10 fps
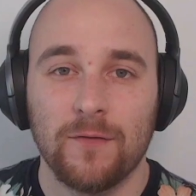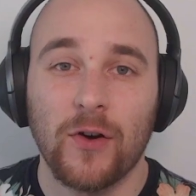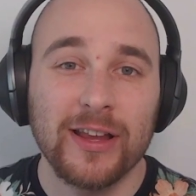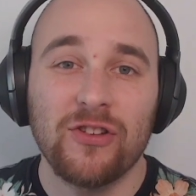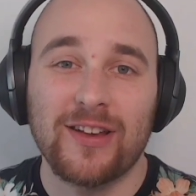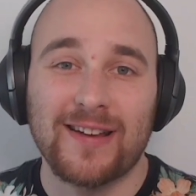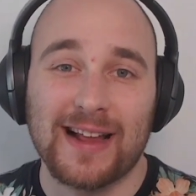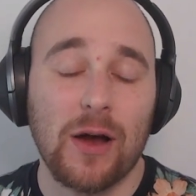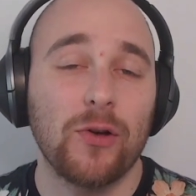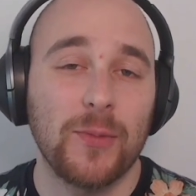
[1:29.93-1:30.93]
Vonage is
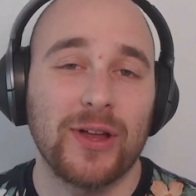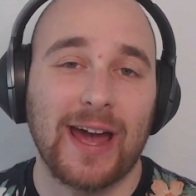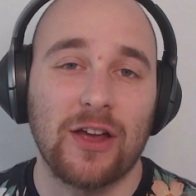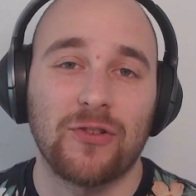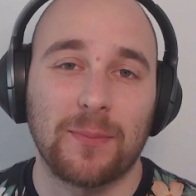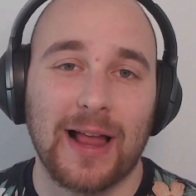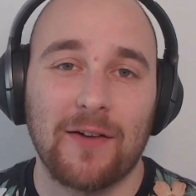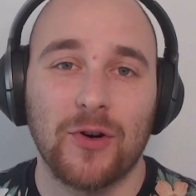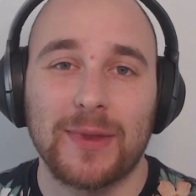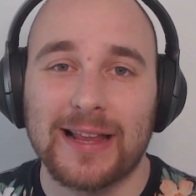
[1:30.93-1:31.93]
a cloud communication
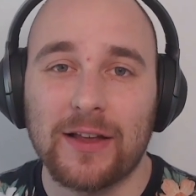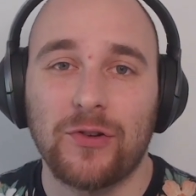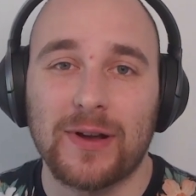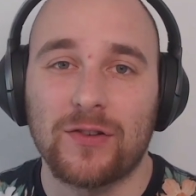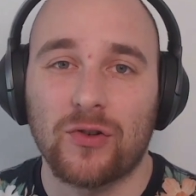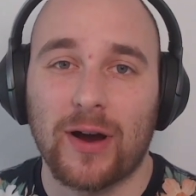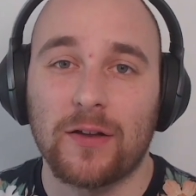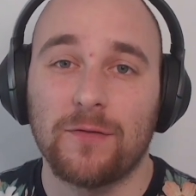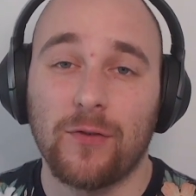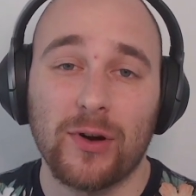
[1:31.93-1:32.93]
platform that lets you
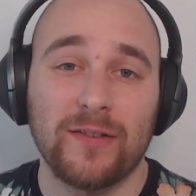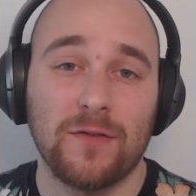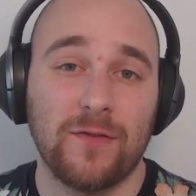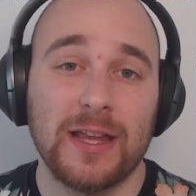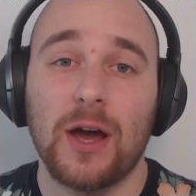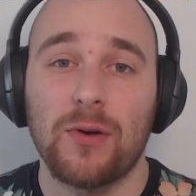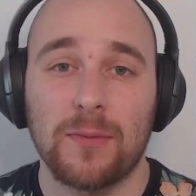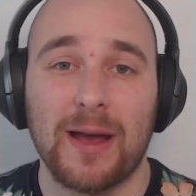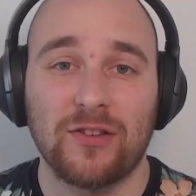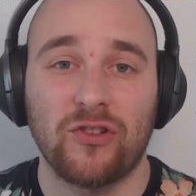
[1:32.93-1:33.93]
integrate voice, video,
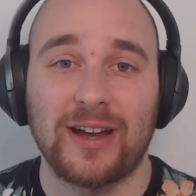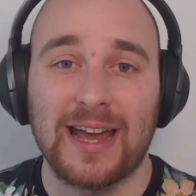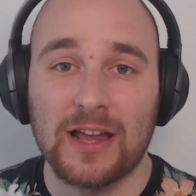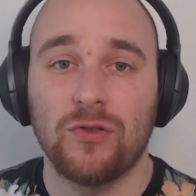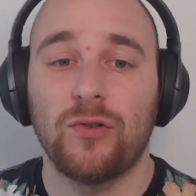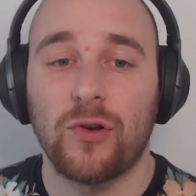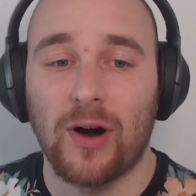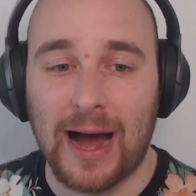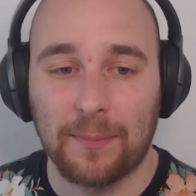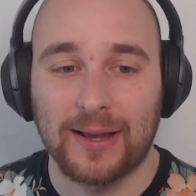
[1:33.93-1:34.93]
and messaging into
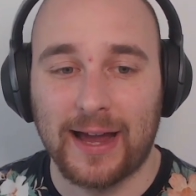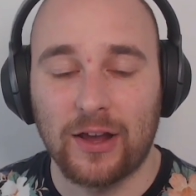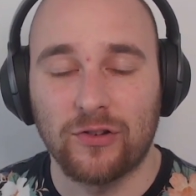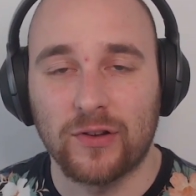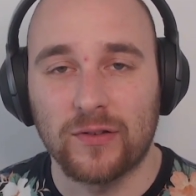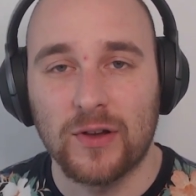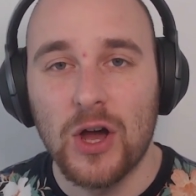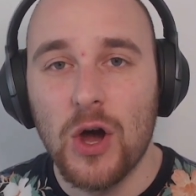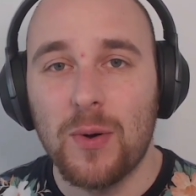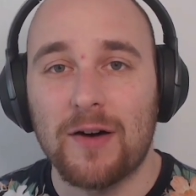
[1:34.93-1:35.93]
your applications.
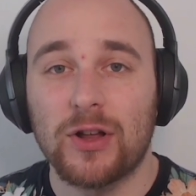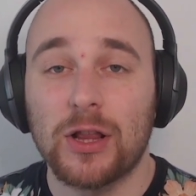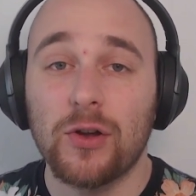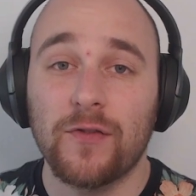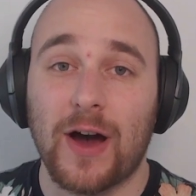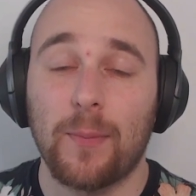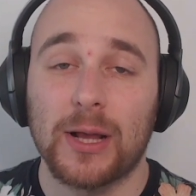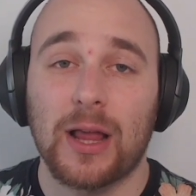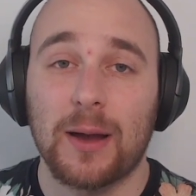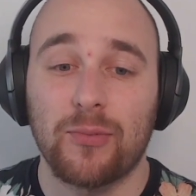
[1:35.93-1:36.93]
We have a load of
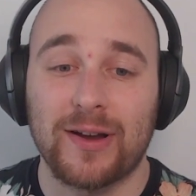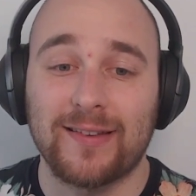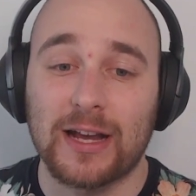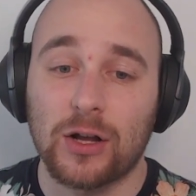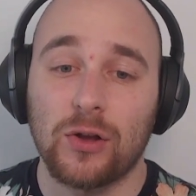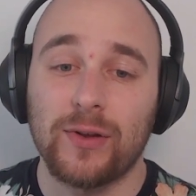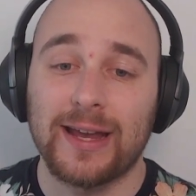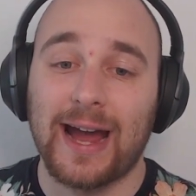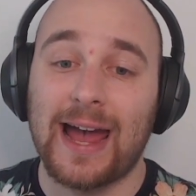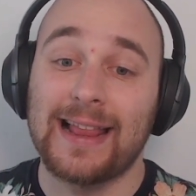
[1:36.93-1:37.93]
helper libraries,
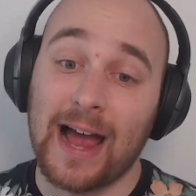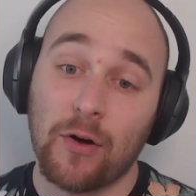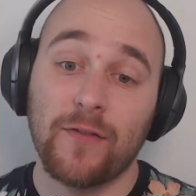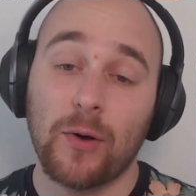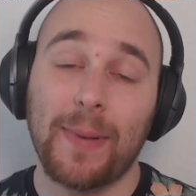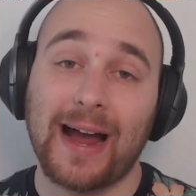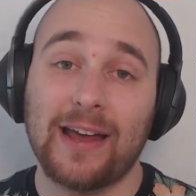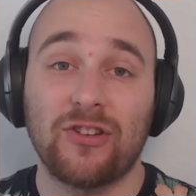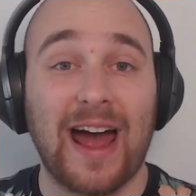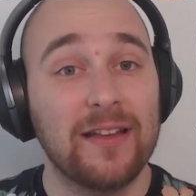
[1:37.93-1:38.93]
including a Laravel
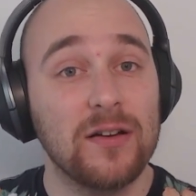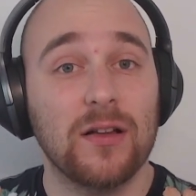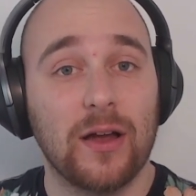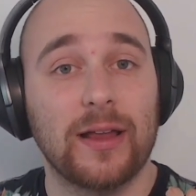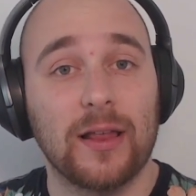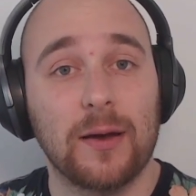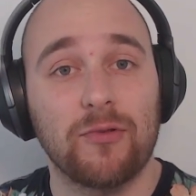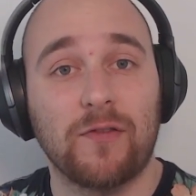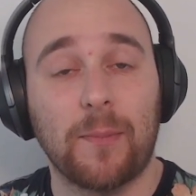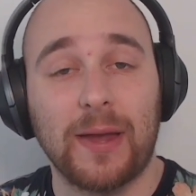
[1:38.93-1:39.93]
package and a client
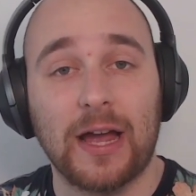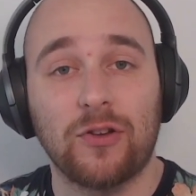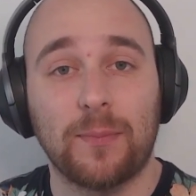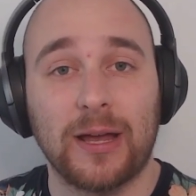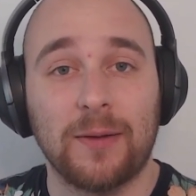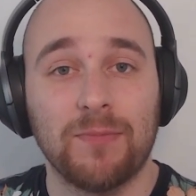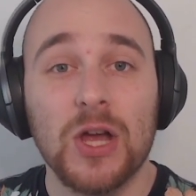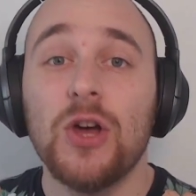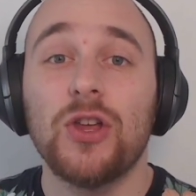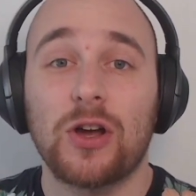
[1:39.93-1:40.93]
library for PHP.
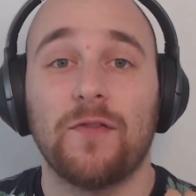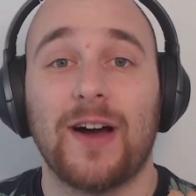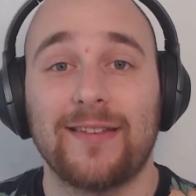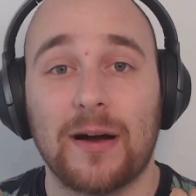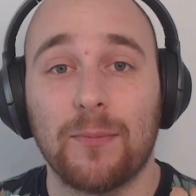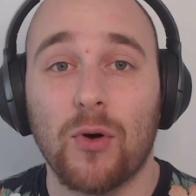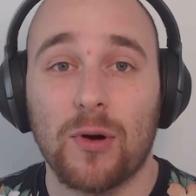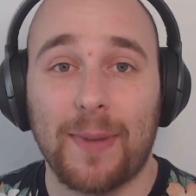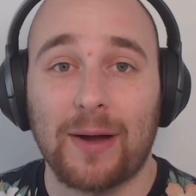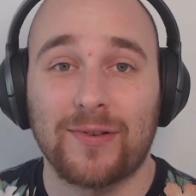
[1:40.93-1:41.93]
You can find out
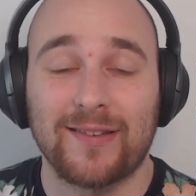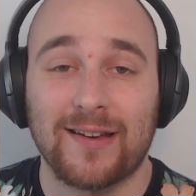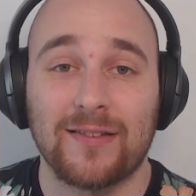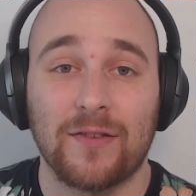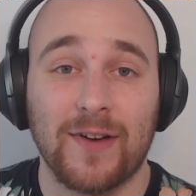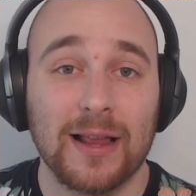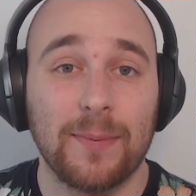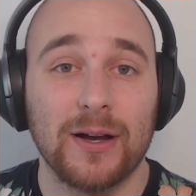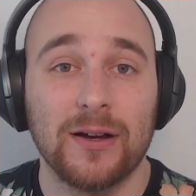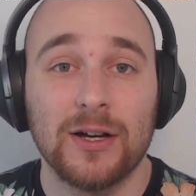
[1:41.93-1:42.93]
more about us at
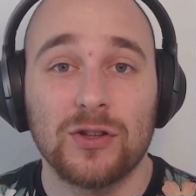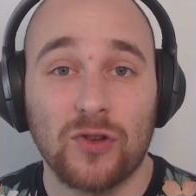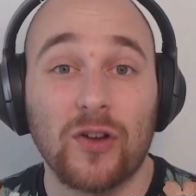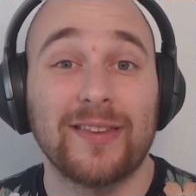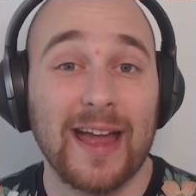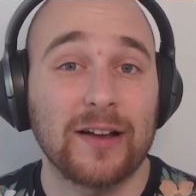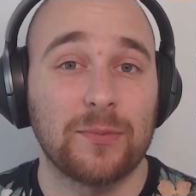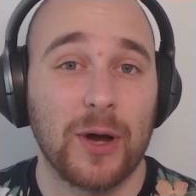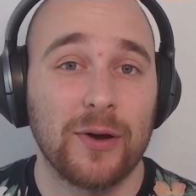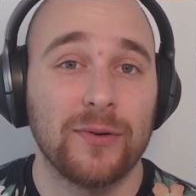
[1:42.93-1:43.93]

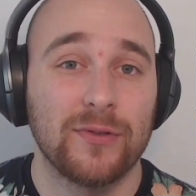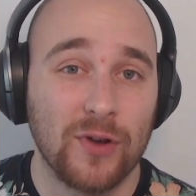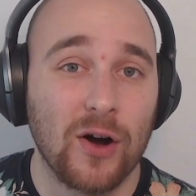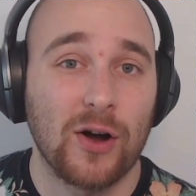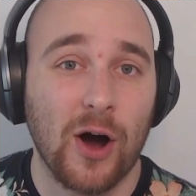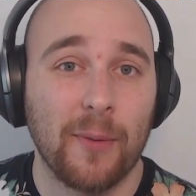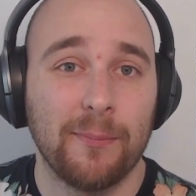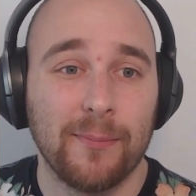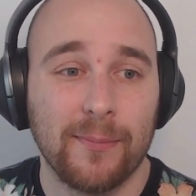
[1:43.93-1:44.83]
developer.nexmo.com.